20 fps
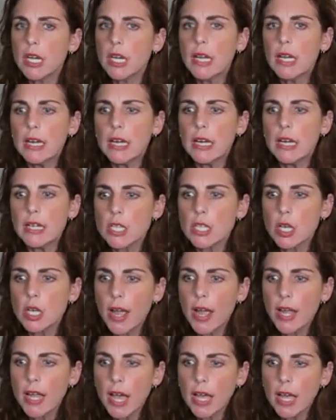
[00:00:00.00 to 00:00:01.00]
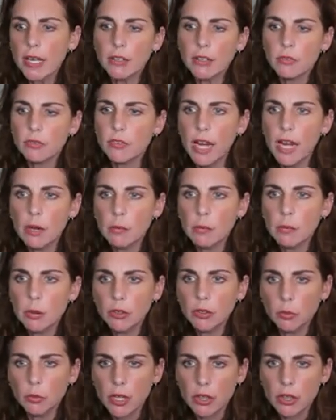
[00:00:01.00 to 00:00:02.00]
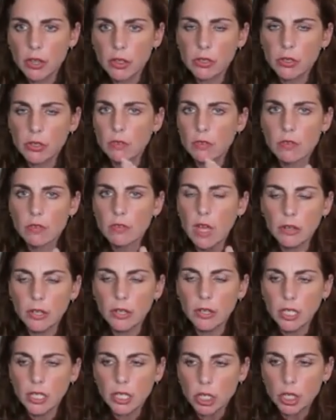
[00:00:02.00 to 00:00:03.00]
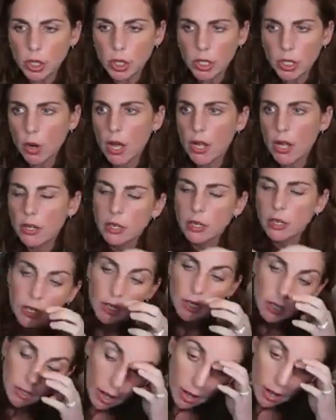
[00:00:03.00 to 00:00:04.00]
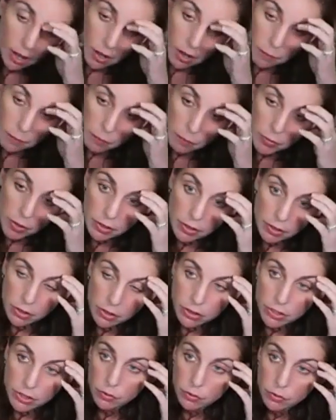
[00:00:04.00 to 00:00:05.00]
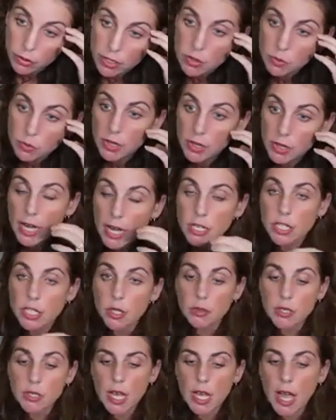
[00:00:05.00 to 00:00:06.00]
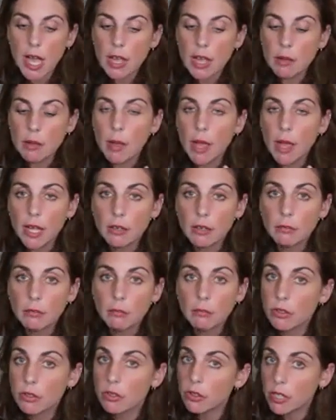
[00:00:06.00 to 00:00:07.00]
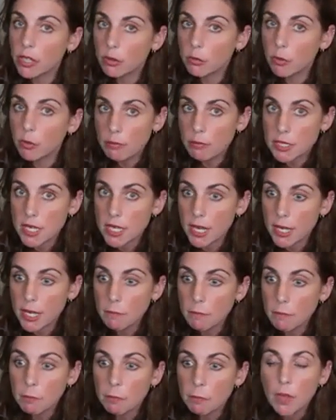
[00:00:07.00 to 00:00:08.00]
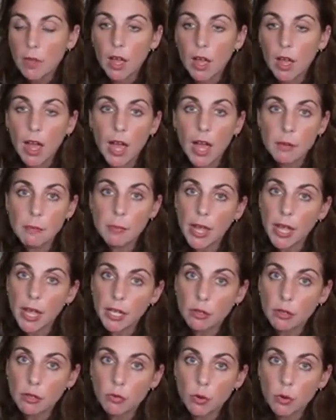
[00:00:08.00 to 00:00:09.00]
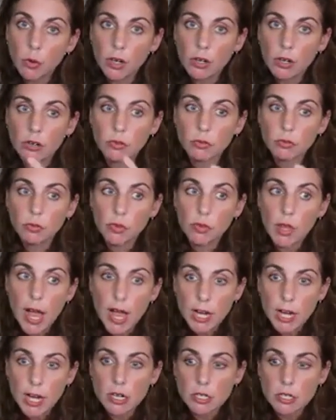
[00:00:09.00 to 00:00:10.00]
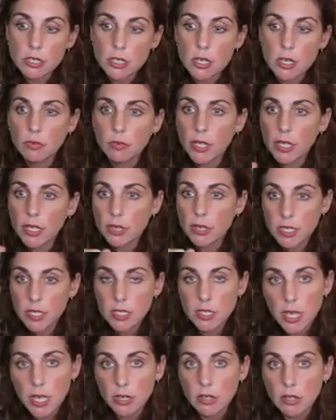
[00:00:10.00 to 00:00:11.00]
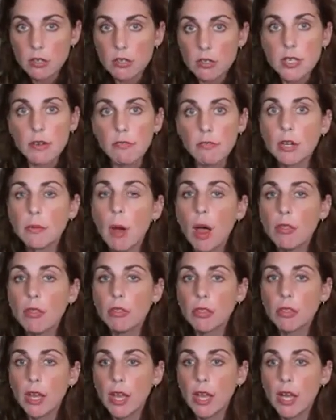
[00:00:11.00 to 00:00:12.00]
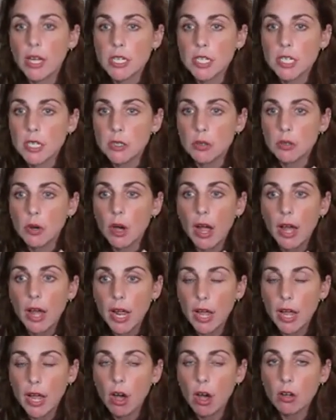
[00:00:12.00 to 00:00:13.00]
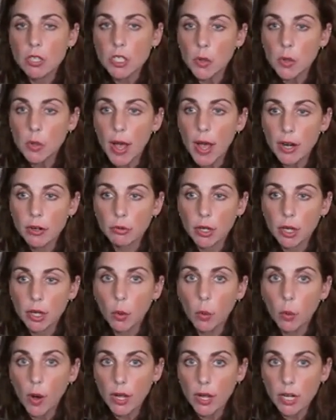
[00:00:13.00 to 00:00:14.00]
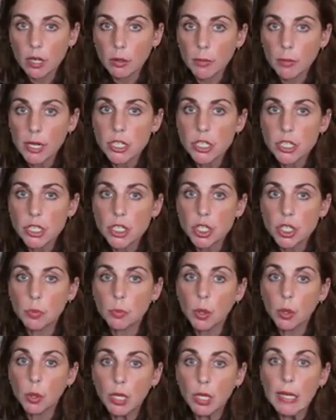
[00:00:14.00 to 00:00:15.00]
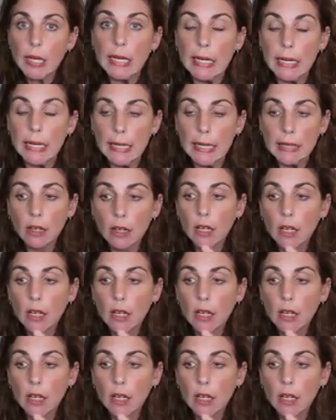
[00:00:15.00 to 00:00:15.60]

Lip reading: And so I kind of dabbled with selling 31. And the other difference with that too is that I paid a monthly website. I paid for flyers of like the sales every month. And I also had requirements to put in